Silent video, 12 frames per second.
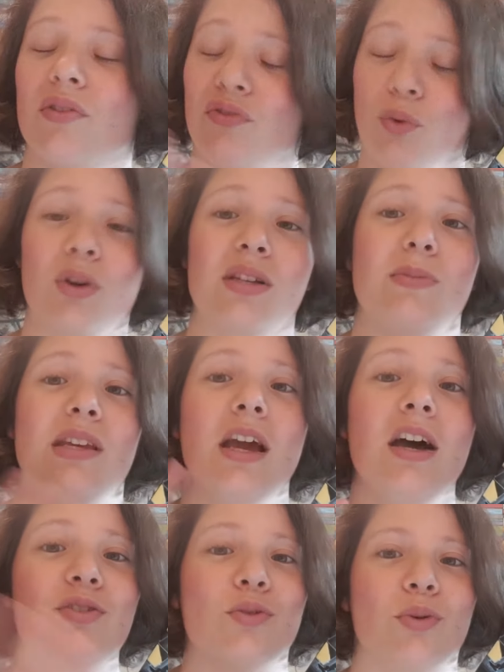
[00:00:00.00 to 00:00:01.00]
of forced
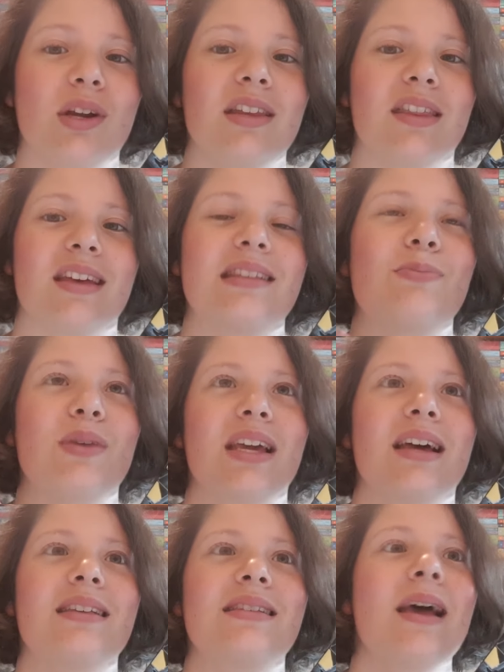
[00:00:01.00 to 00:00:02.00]
me to read this
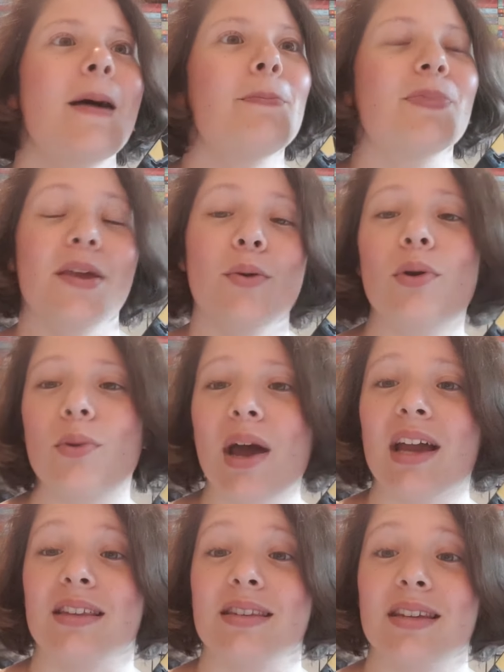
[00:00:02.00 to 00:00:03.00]
because they were
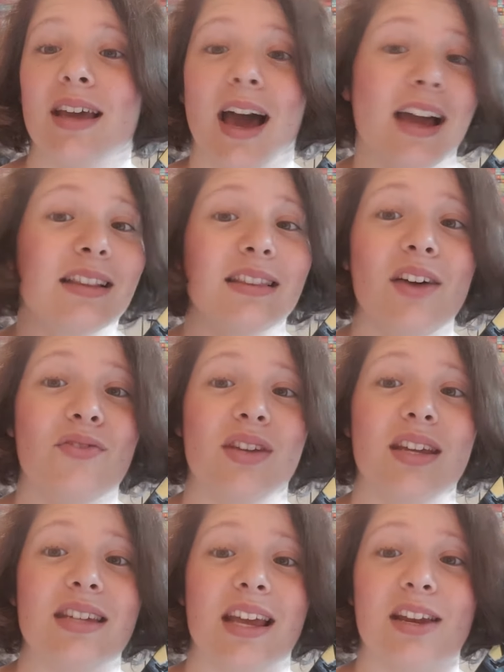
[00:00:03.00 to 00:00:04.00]
right. I loved
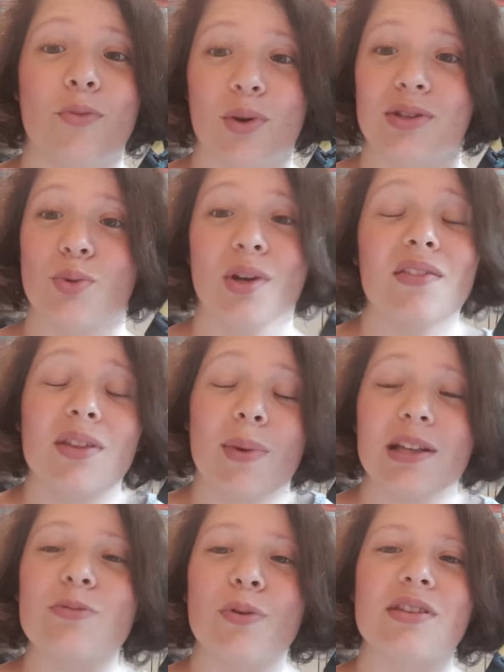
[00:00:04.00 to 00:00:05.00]
it, and it was one of the
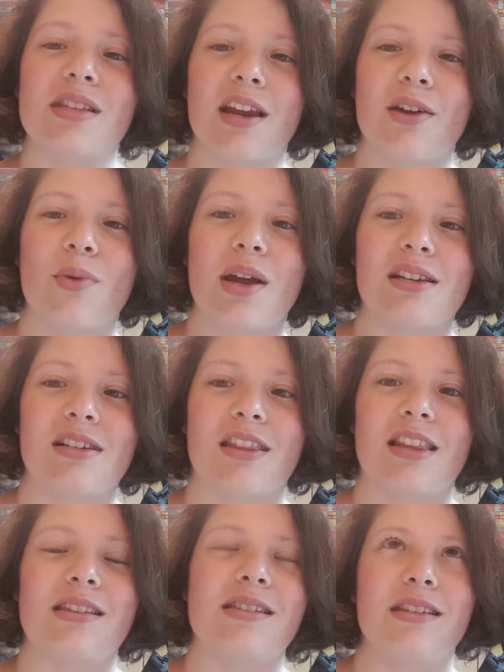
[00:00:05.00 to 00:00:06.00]
best books that I
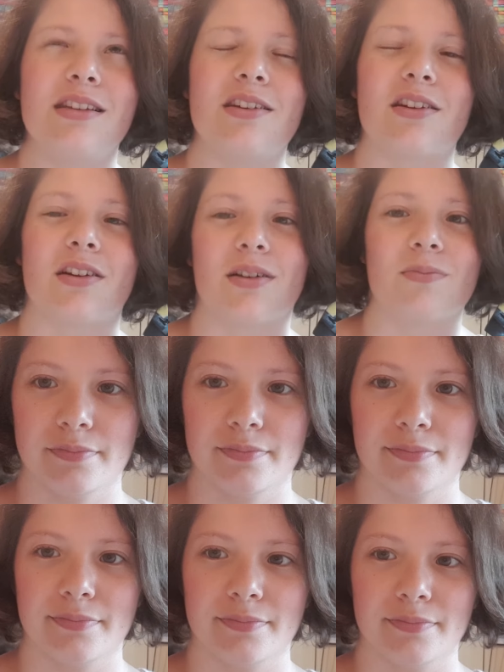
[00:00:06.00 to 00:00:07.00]
read this year
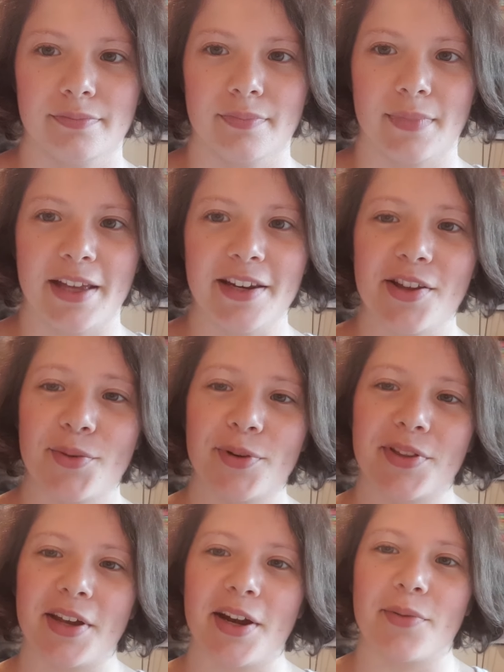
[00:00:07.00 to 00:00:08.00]
so far. Another
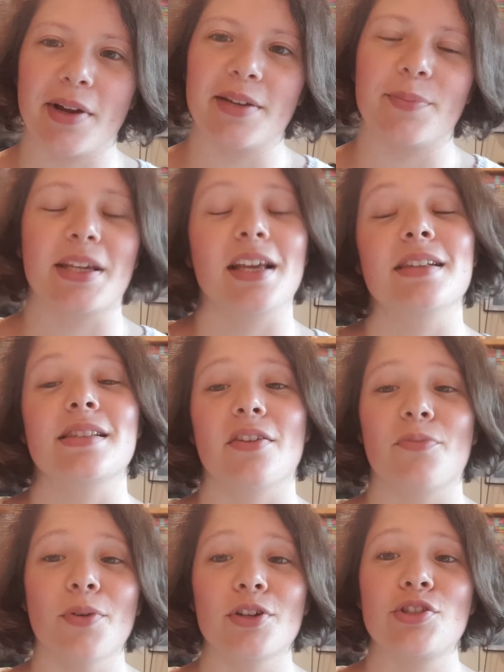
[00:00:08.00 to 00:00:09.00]
book that I read because
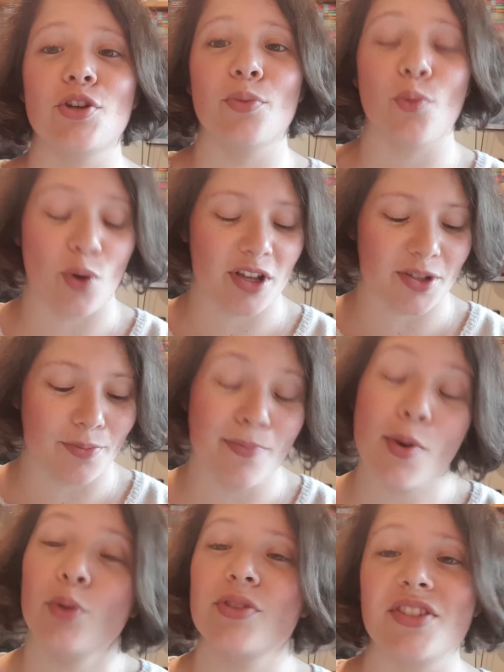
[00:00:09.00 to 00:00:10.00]
of BookTube was
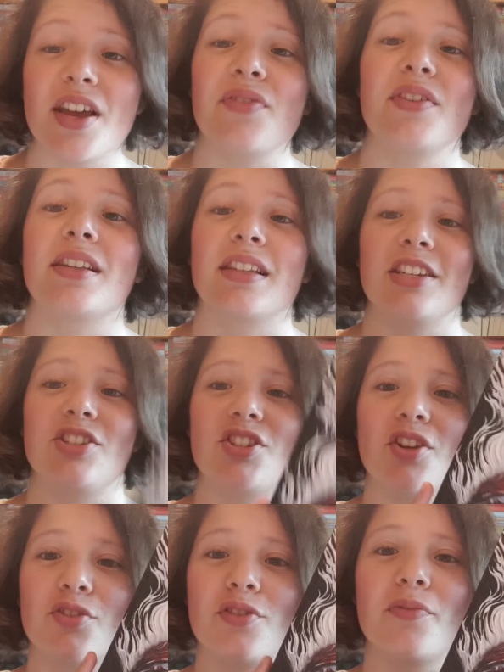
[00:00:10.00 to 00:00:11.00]
most definitely
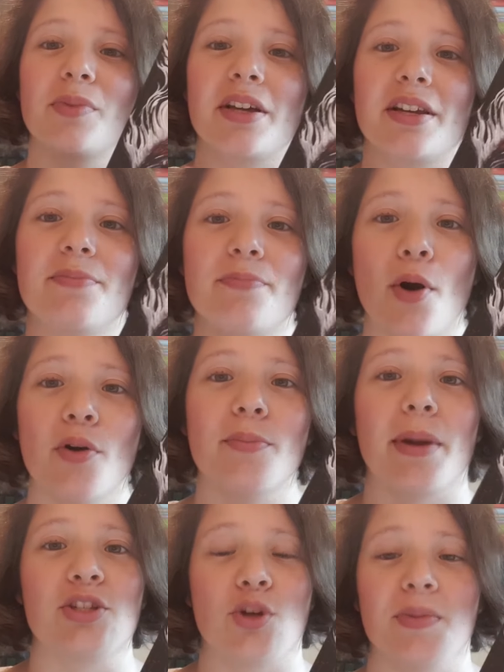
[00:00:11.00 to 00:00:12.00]
Children of Blood and Bone
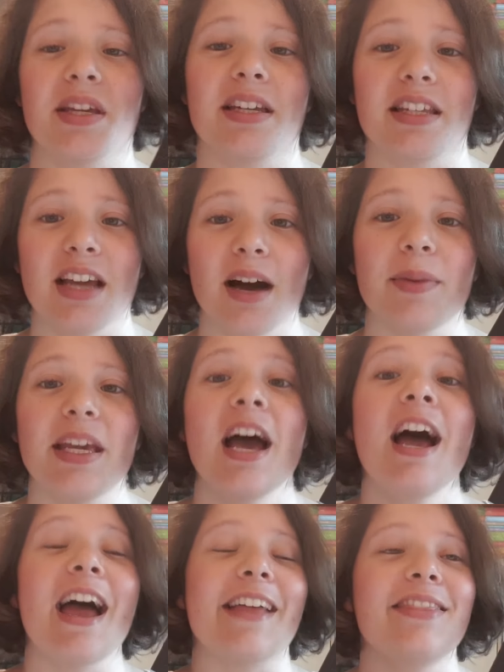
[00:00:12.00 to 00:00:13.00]
by Tomi Adeyemi,
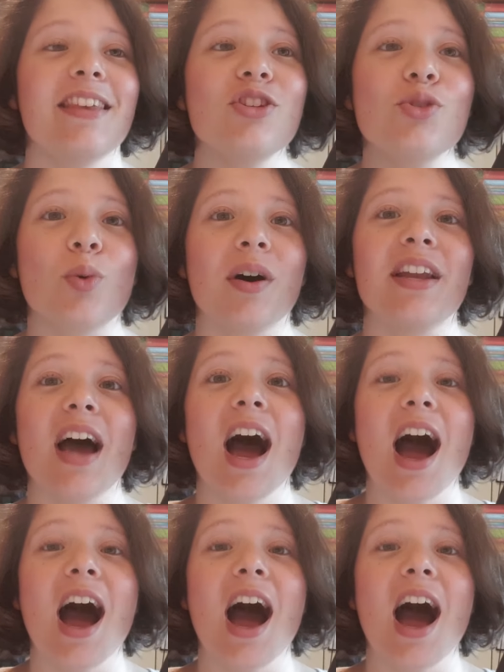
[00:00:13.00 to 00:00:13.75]
and this one